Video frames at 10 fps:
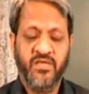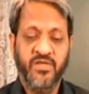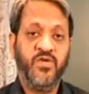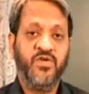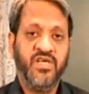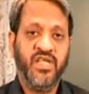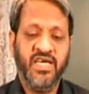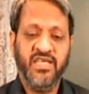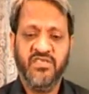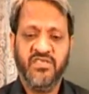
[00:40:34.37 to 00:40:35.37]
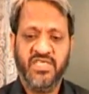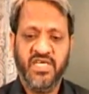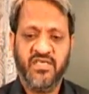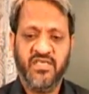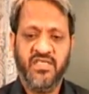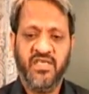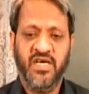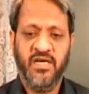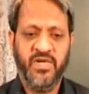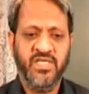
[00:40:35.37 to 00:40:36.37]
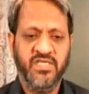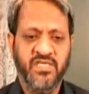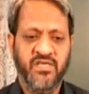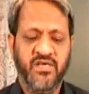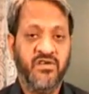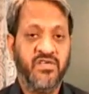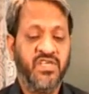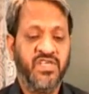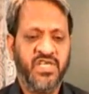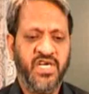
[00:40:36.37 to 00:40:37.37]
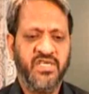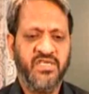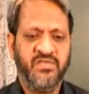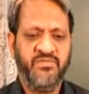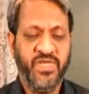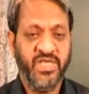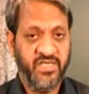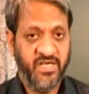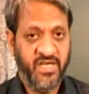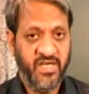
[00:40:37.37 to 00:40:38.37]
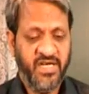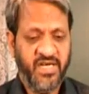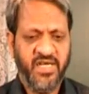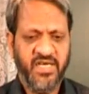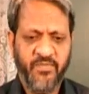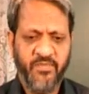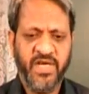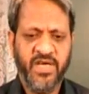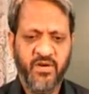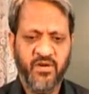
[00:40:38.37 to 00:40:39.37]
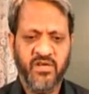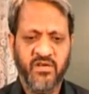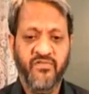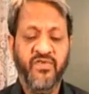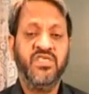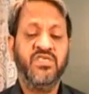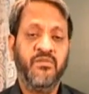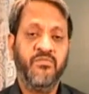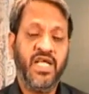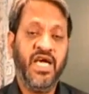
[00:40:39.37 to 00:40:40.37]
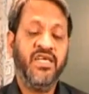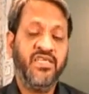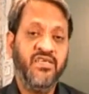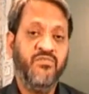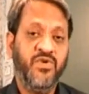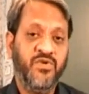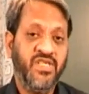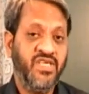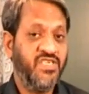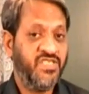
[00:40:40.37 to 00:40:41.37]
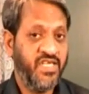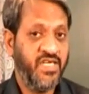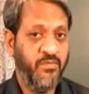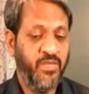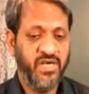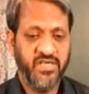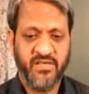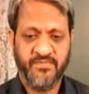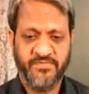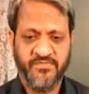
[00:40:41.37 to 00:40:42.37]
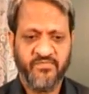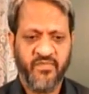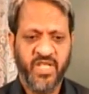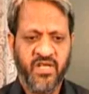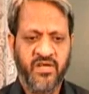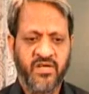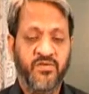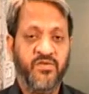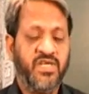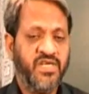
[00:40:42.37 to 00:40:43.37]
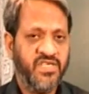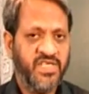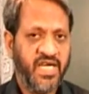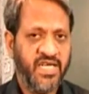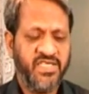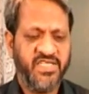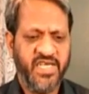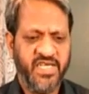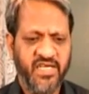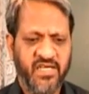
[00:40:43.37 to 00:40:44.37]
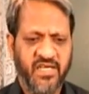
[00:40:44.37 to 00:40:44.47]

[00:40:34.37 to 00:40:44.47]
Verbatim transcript: You can either set the aperture or shutter speed depending on which priority mode is enabled to the desired setting